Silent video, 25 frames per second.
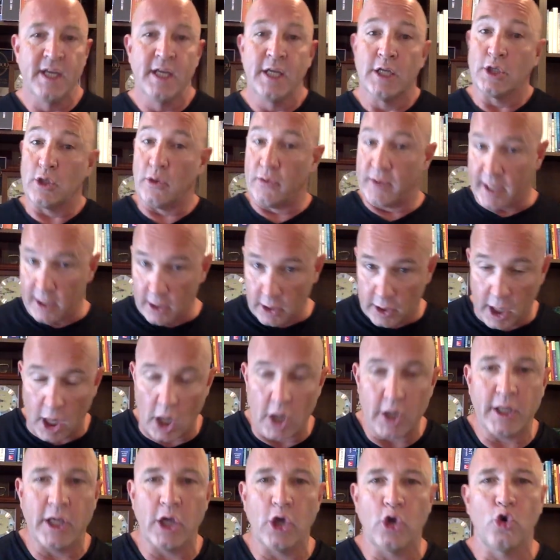So the Dale
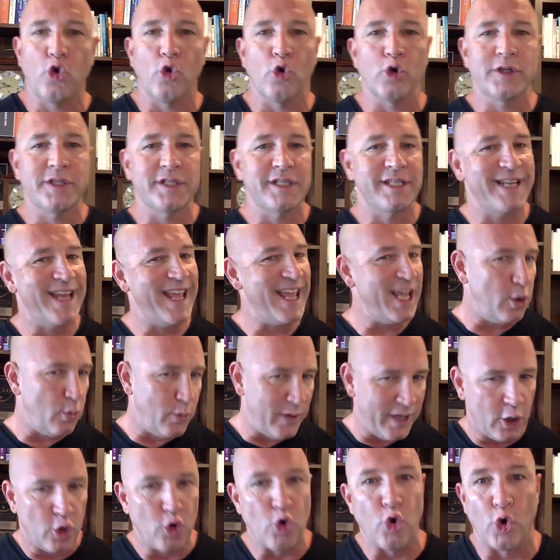Carnegie course is an
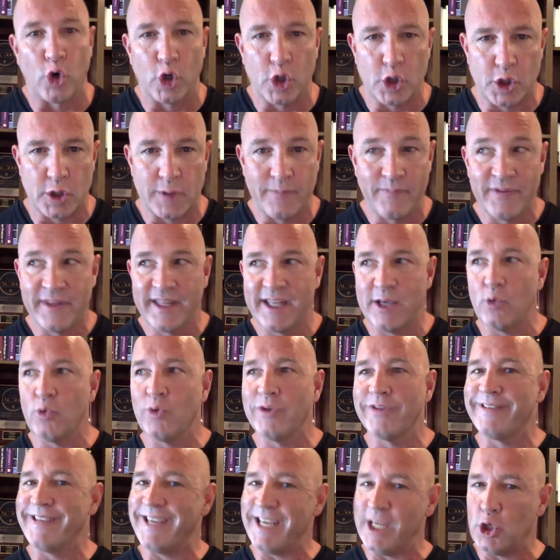eight-week course that
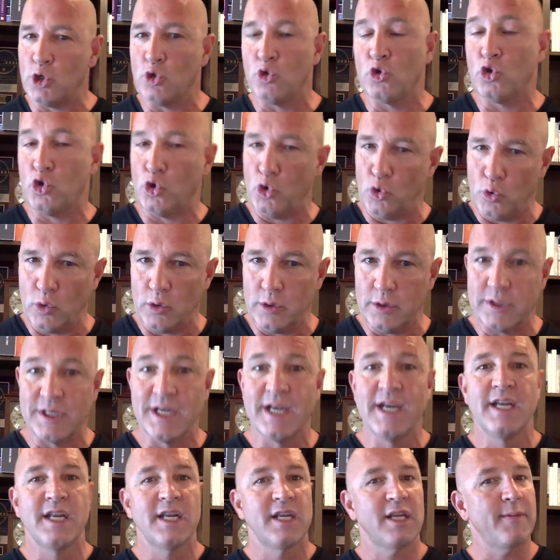will teach you tools
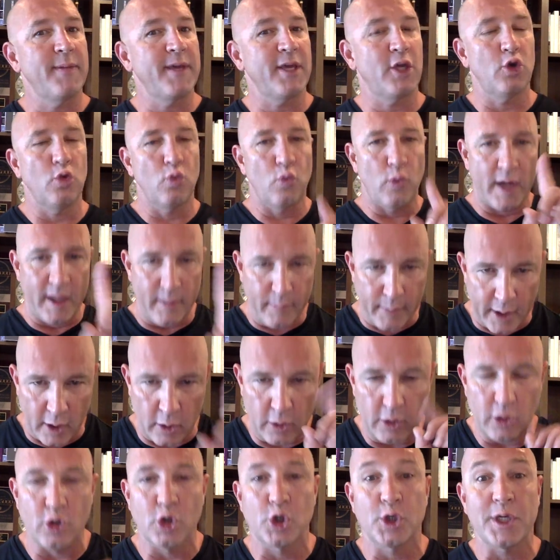to make you way better
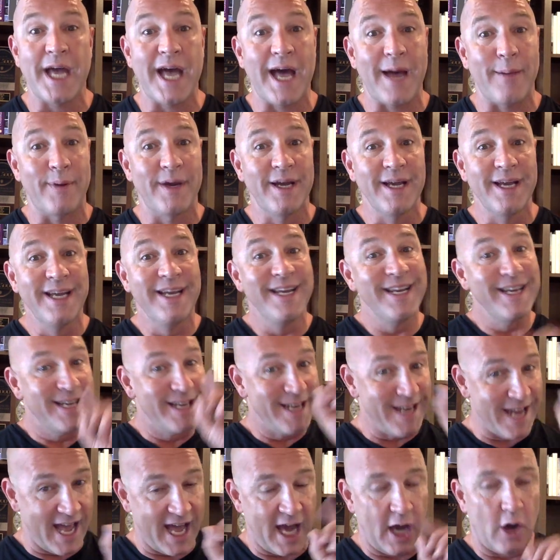at your job.
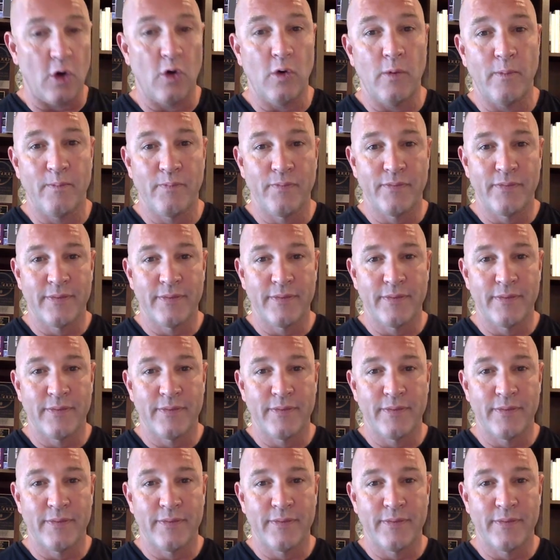Now,